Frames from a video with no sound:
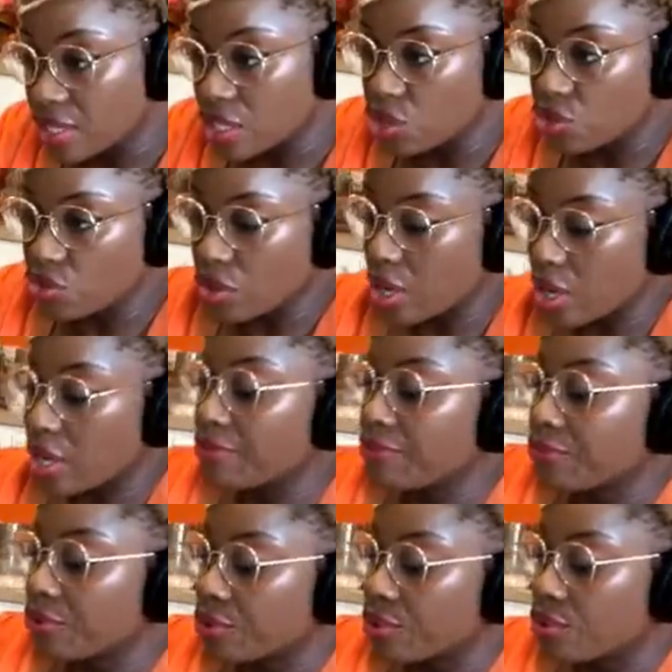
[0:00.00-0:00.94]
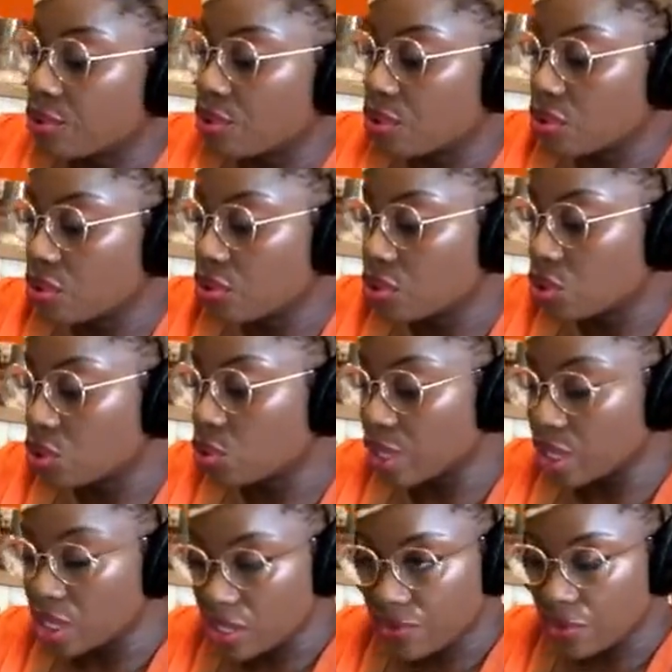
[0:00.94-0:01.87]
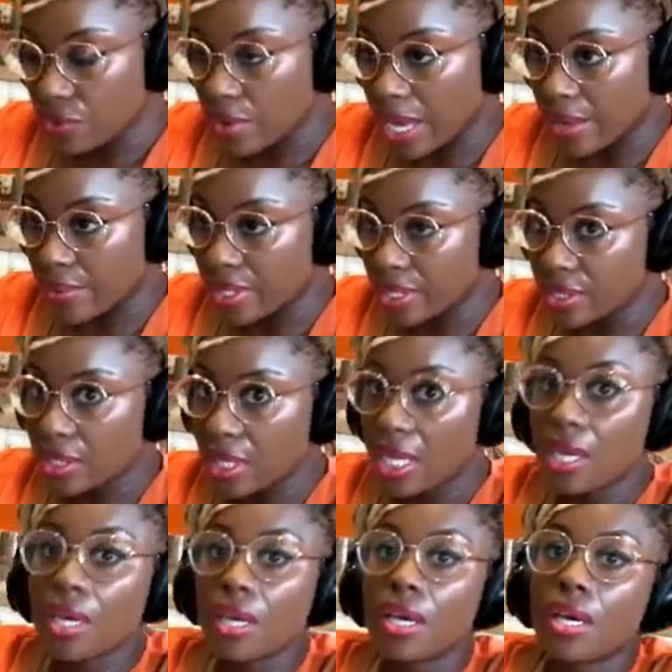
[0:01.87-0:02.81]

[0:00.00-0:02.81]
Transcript: this to dry for 24 hours,